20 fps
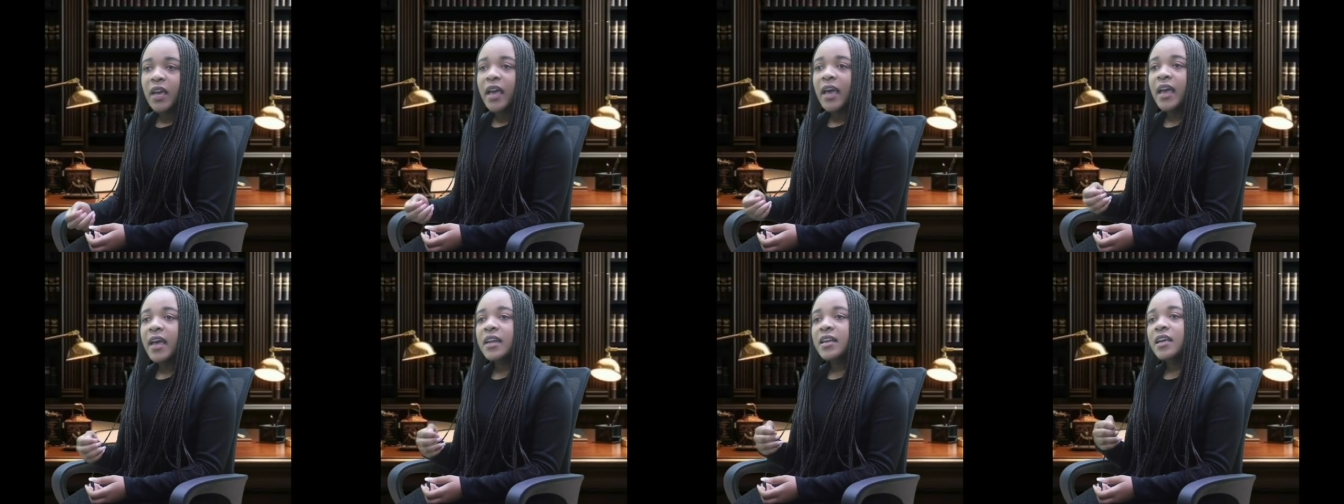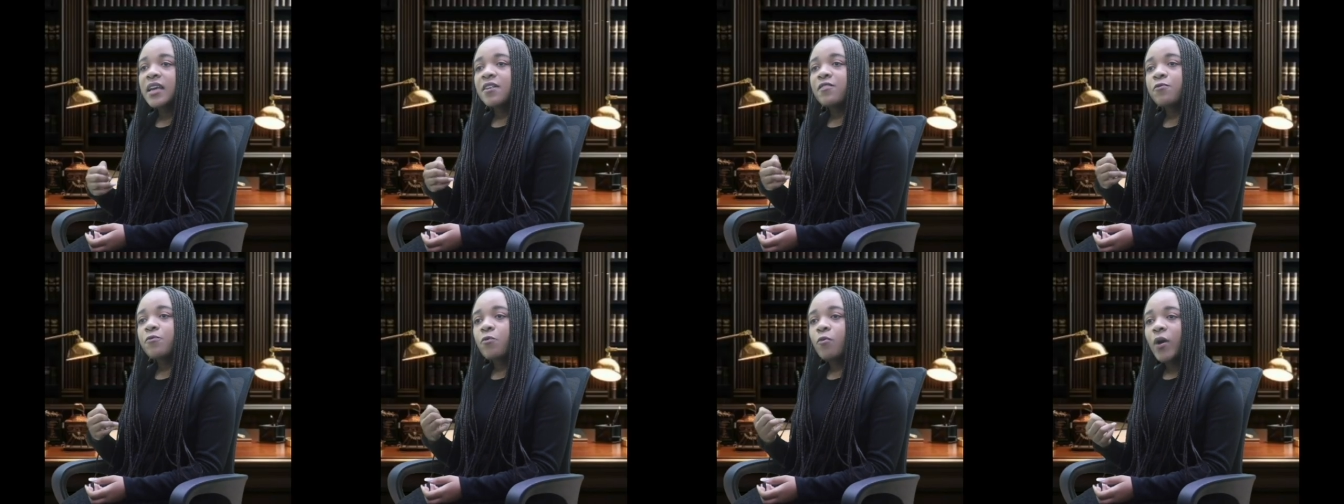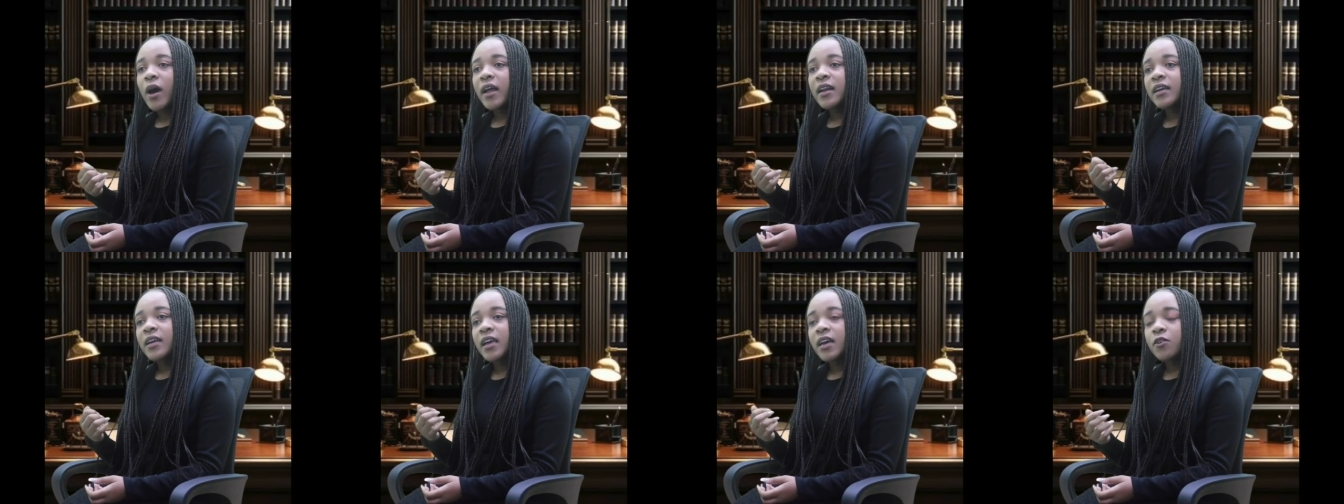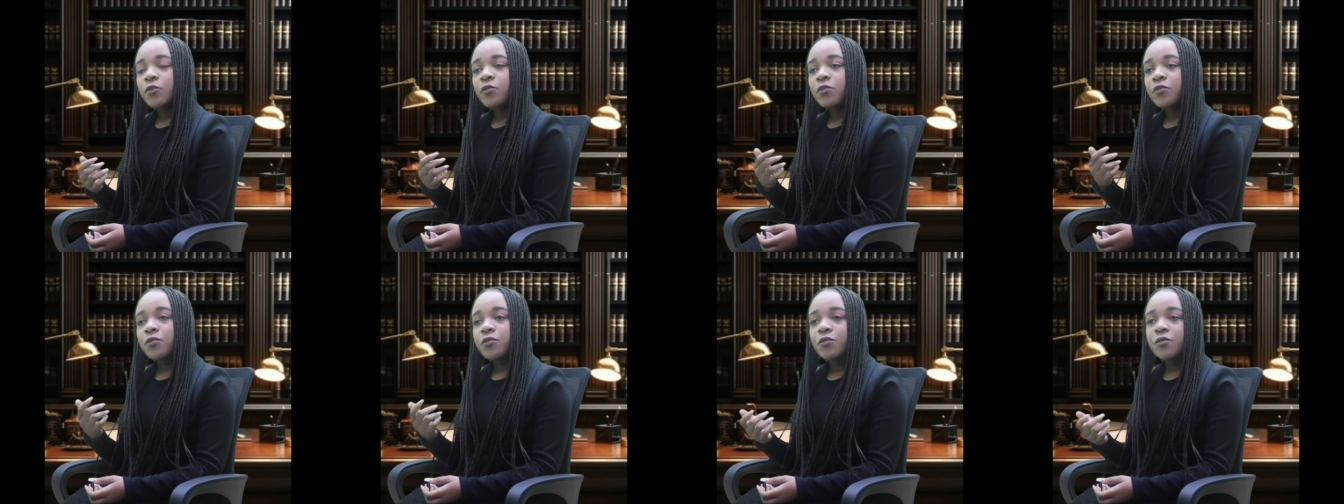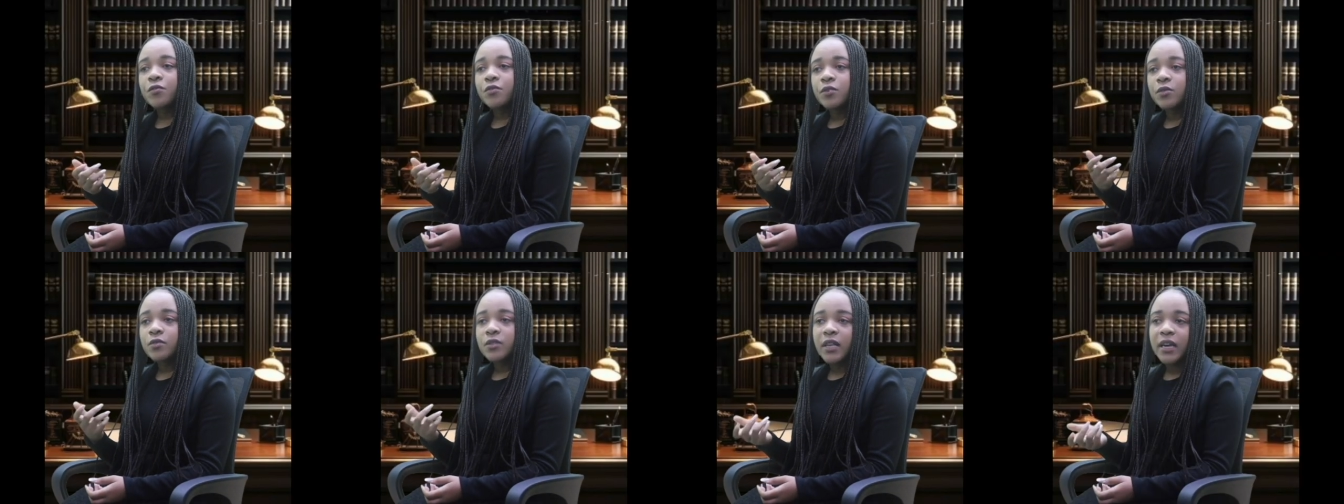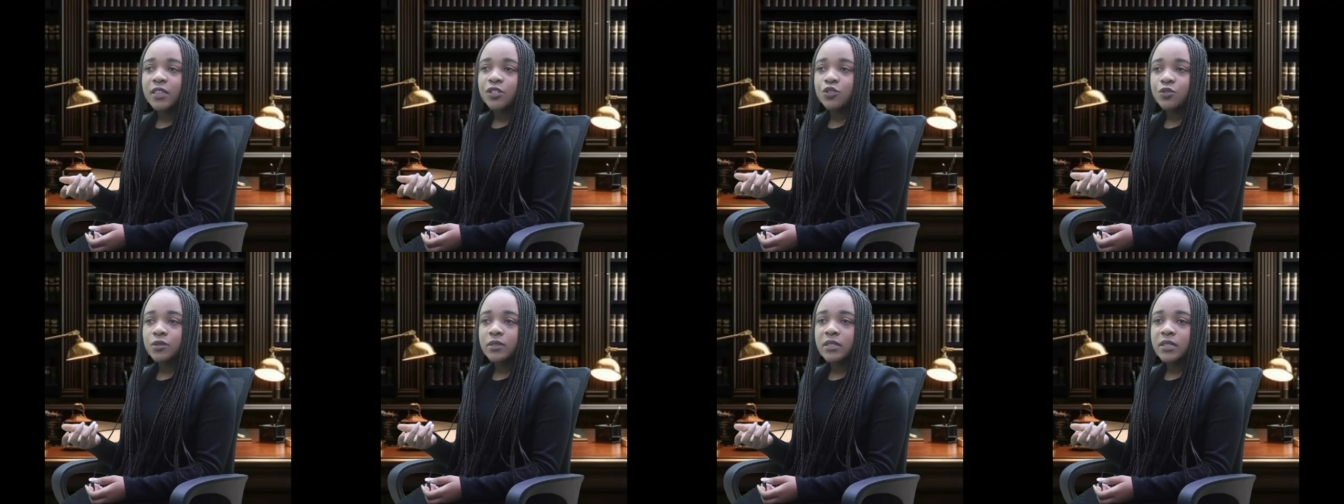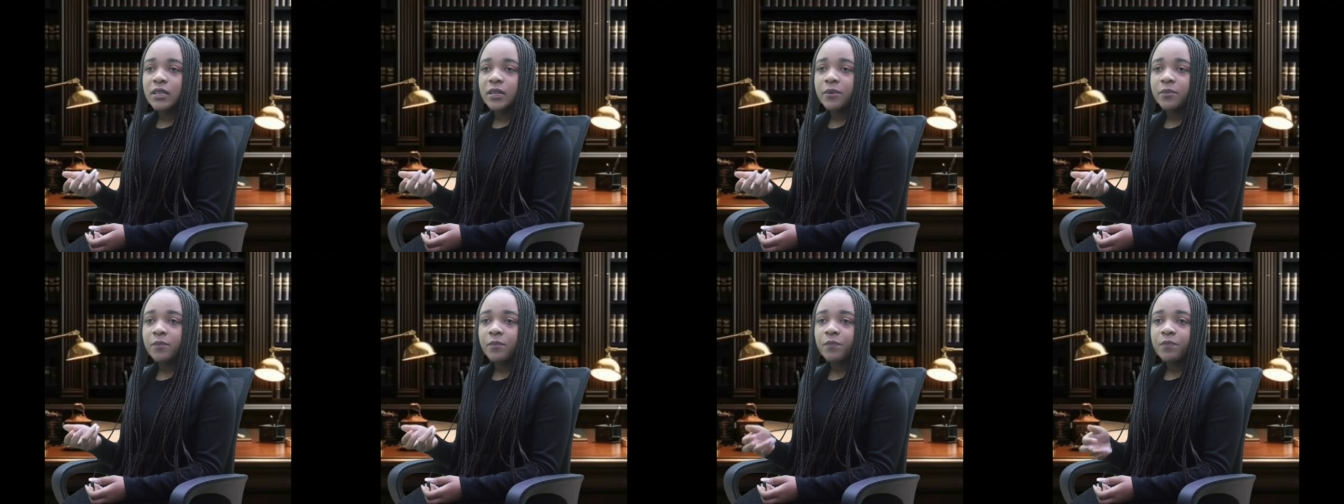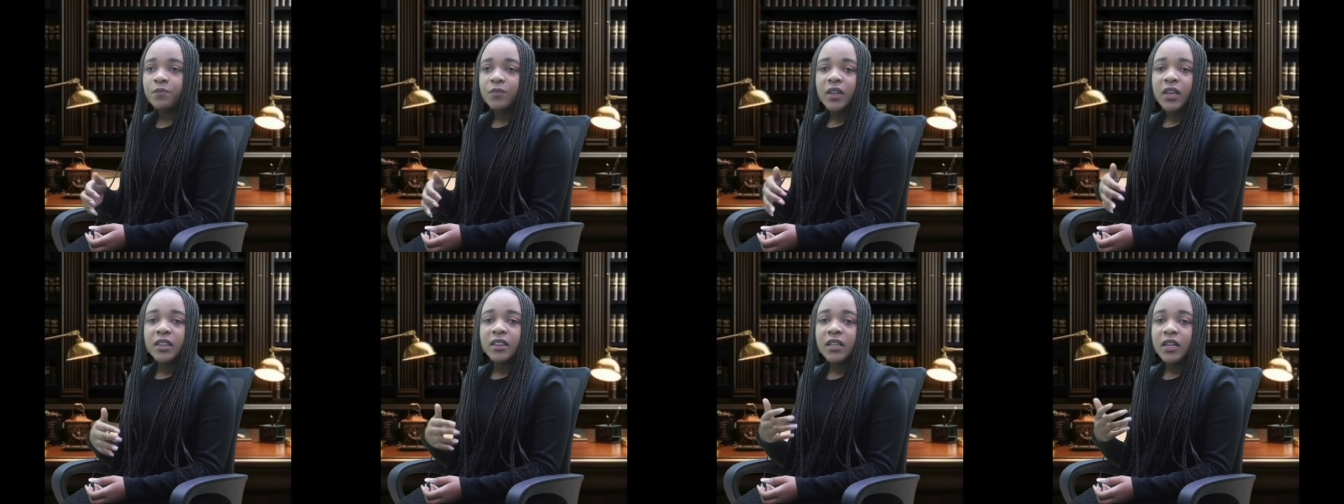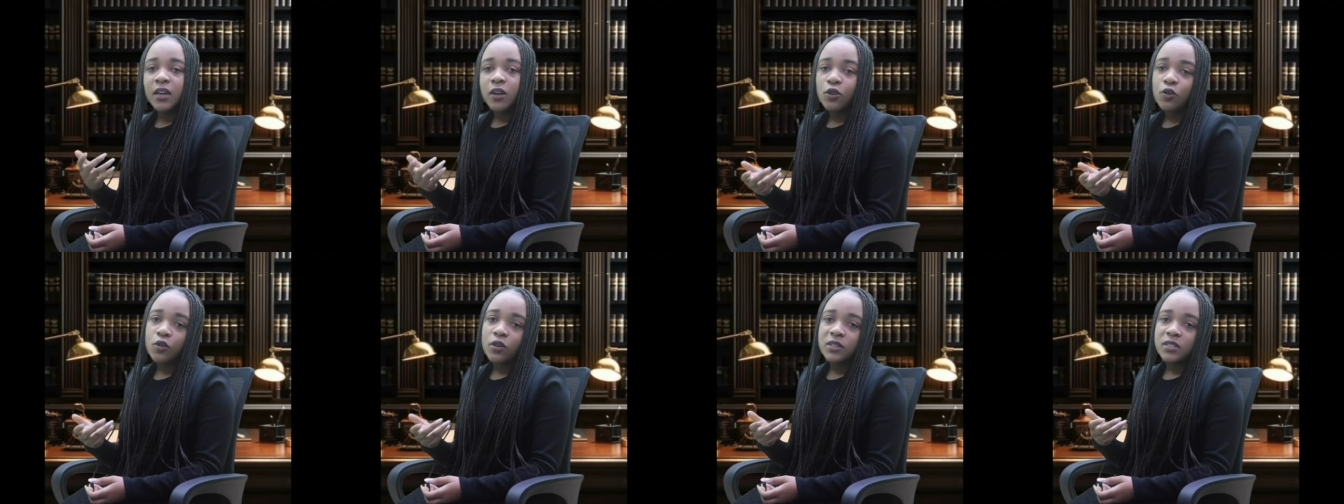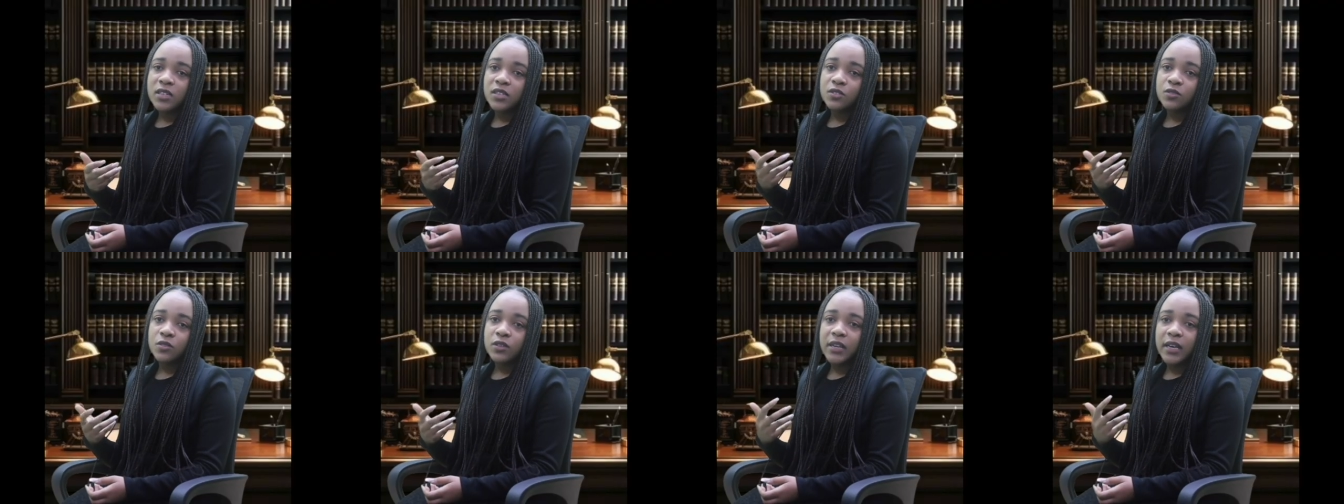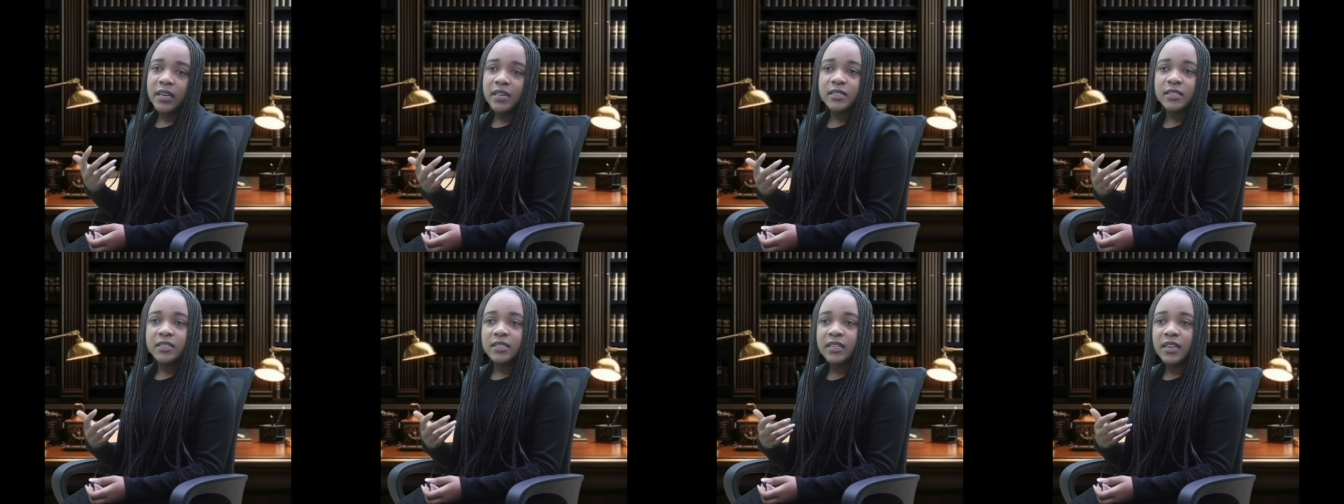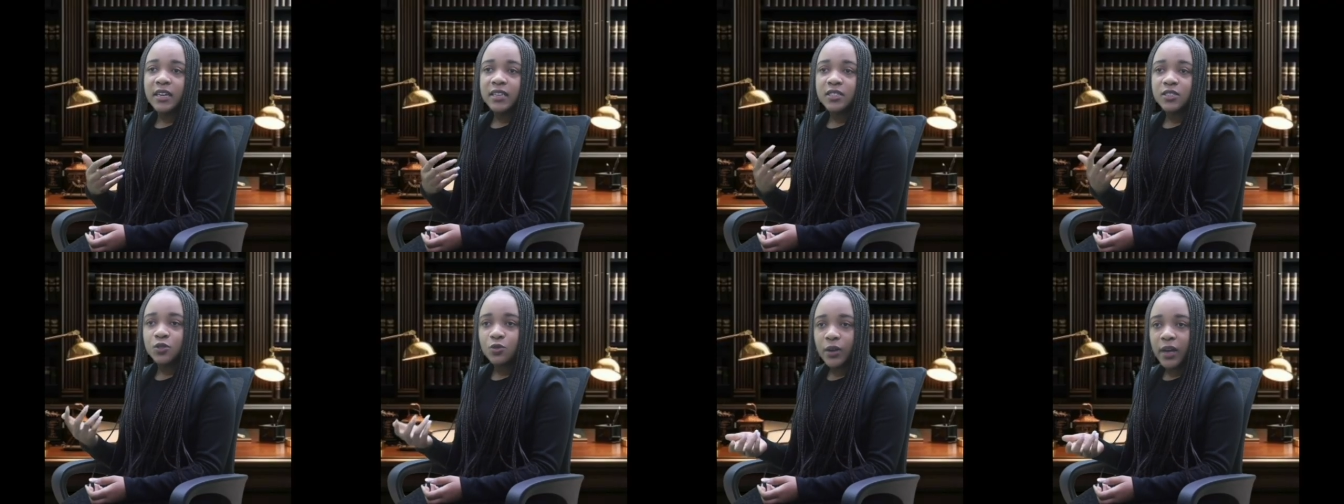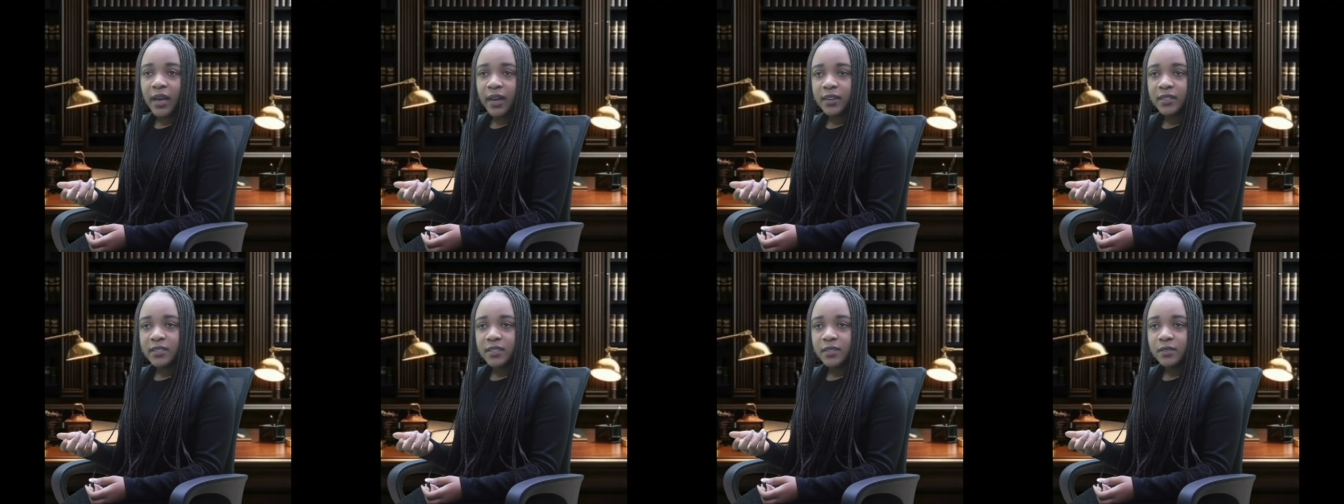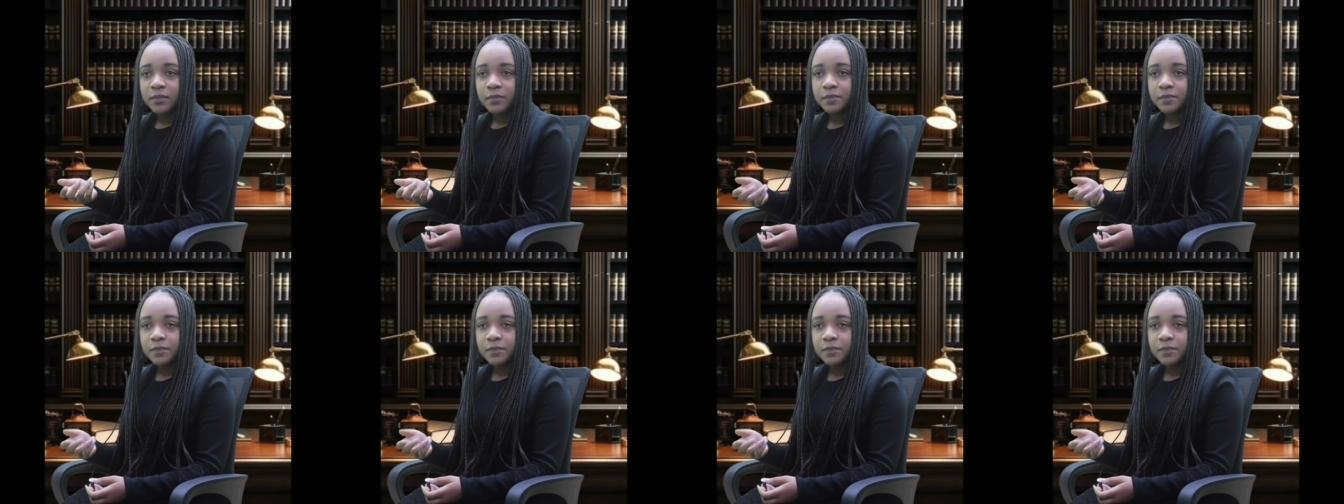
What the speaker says: And if one cannot fulfill that duty, the law does not hesitate to act.